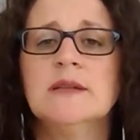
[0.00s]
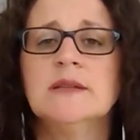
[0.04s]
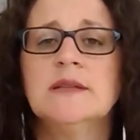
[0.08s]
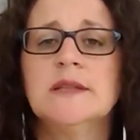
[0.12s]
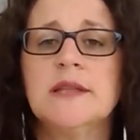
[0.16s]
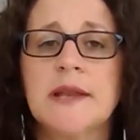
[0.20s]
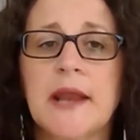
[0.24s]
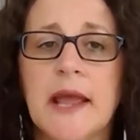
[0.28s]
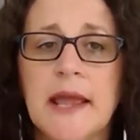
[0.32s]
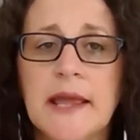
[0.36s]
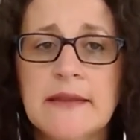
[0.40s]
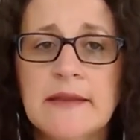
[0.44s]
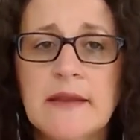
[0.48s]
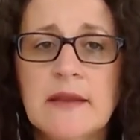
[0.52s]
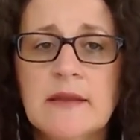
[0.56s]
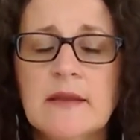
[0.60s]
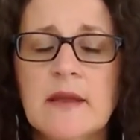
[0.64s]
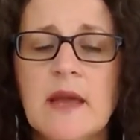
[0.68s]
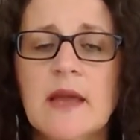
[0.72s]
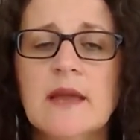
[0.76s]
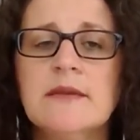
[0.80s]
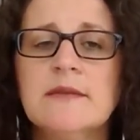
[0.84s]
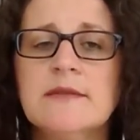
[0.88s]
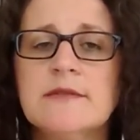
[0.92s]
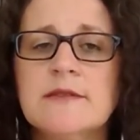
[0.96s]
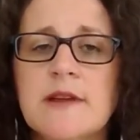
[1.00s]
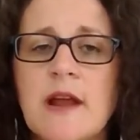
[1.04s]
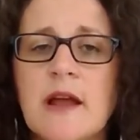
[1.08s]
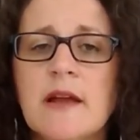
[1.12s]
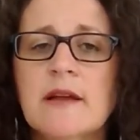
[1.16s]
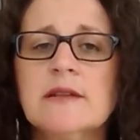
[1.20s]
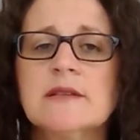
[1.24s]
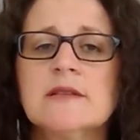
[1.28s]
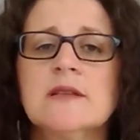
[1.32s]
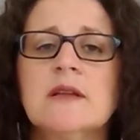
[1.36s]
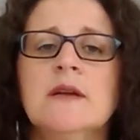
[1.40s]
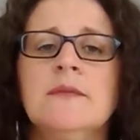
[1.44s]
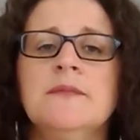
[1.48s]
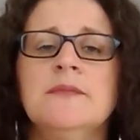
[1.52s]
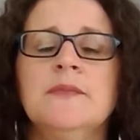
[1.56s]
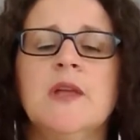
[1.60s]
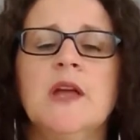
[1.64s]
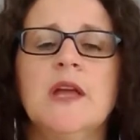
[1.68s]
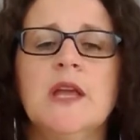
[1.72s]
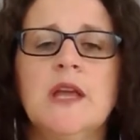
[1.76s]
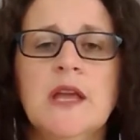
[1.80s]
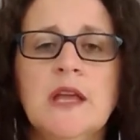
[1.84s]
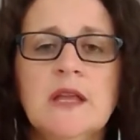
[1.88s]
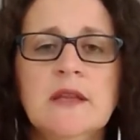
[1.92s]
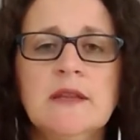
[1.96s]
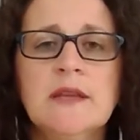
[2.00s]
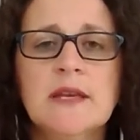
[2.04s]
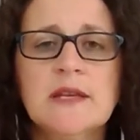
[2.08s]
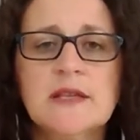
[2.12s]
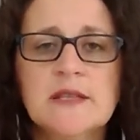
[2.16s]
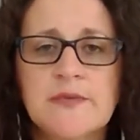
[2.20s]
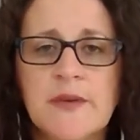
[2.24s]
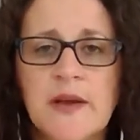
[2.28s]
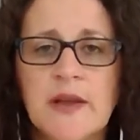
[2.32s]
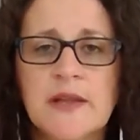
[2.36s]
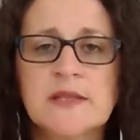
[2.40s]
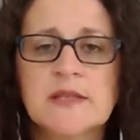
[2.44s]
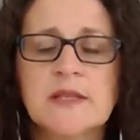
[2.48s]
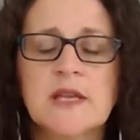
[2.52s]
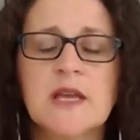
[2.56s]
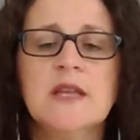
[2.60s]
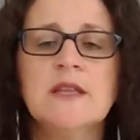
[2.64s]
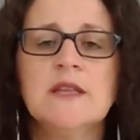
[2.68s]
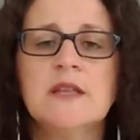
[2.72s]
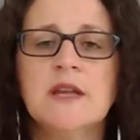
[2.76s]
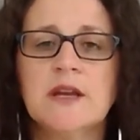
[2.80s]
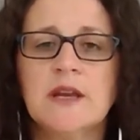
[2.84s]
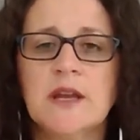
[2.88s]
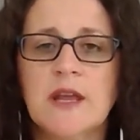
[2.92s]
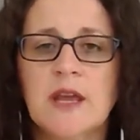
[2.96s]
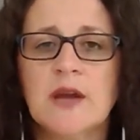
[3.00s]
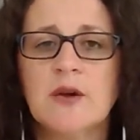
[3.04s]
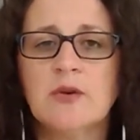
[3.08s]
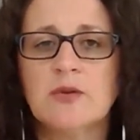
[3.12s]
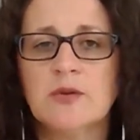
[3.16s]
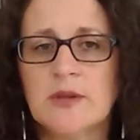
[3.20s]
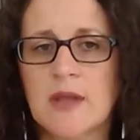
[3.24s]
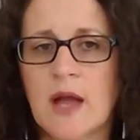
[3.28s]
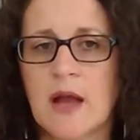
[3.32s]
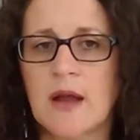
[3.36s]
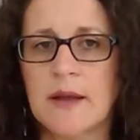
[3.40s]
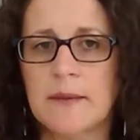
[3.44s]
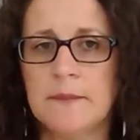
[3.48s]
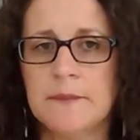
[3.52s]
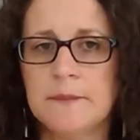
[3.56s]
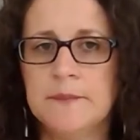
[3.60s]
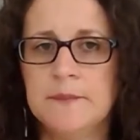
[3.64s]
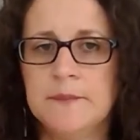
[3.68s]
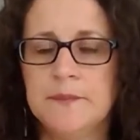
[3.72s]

traded and tracks the index funds in the real time.